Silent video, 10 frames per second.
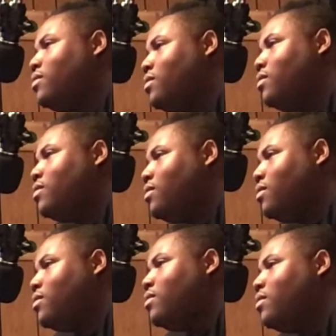
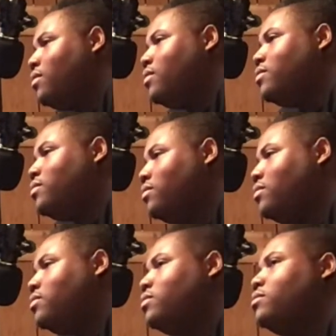
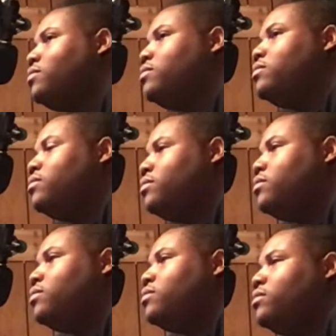
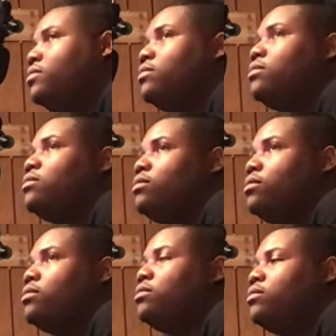
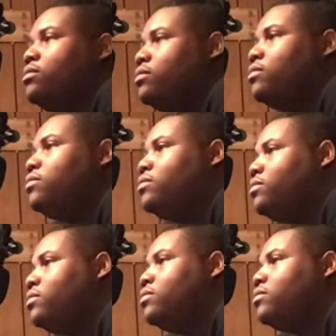
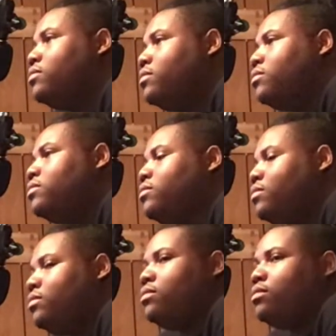
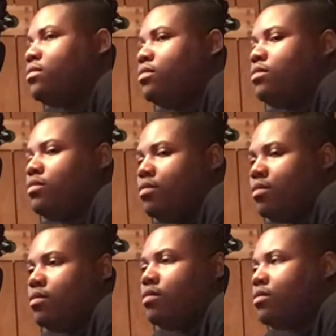
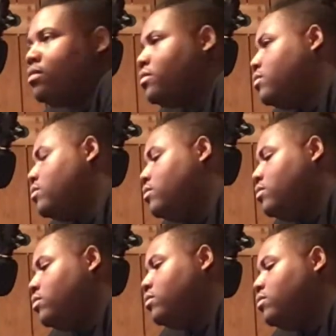
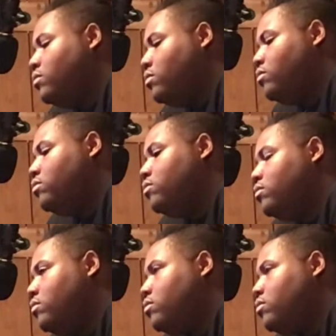(silent)